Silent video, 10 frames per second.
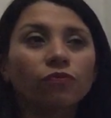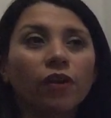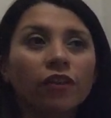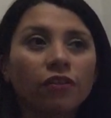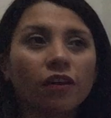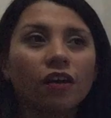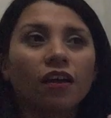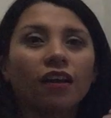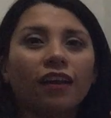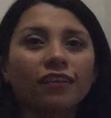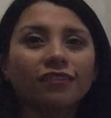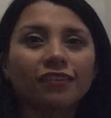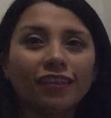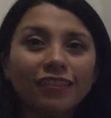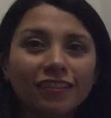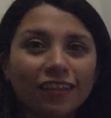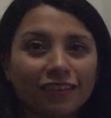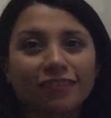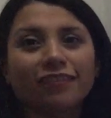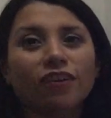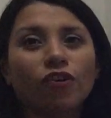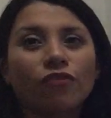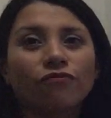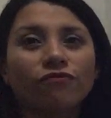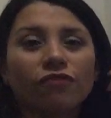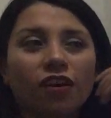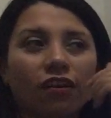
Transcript: with like statistics of